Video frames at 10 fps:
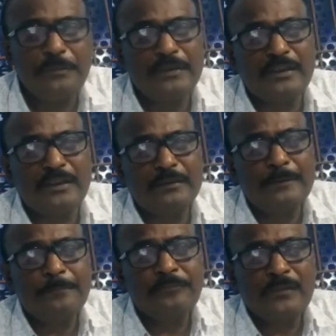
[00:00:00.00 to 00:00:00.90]
taken
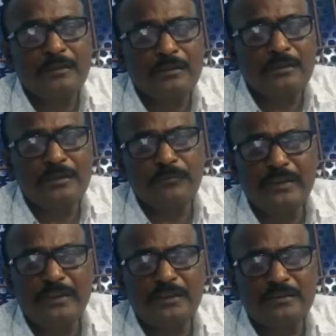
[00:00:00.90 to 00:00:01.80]
in many
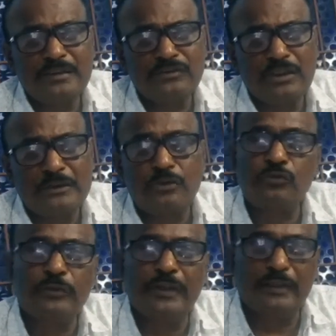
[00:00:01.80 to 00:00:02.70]
cases like
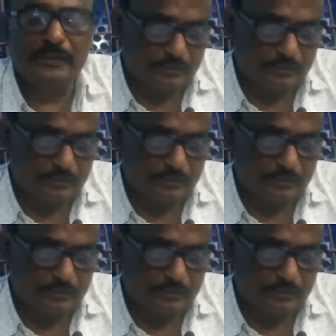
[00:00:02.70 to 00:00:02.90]
custodial death.